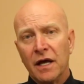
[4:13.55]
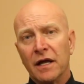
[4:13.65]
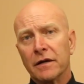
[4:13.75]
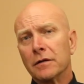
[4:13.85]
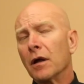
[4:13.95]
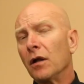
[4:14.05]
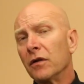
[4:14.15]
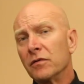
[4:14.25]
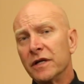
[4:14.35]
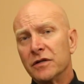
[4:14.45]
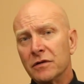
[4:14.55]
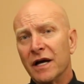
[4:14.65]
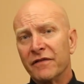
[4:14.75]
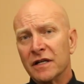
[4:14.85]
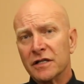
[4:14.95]
and although we do
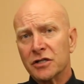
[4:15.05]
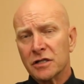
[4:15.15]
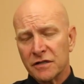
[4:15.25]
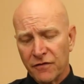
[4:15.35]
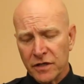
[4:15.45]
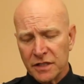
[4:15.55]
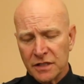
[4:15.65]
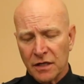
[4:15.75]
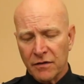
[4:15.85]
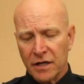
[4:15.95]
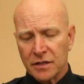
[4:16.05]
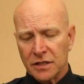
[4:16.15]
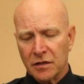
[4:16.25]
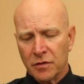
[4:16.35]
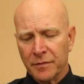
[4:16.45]
have Indigenous voices in Greater
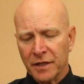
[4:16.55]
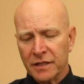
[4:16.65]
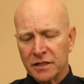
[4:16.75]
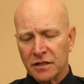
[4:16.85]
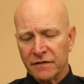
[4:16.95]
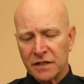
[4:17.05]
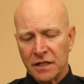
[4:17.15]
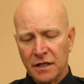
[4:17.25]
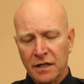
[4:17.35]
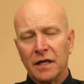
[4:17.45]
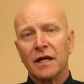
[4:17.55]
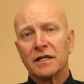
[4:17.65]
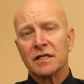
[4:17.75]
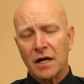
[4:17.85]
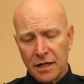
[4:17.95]
Sudbury Police Service,
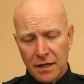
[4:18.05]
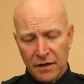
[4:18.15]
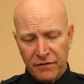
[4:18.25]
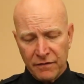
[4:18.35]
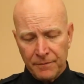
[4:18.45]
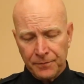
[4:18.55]
it's not enough.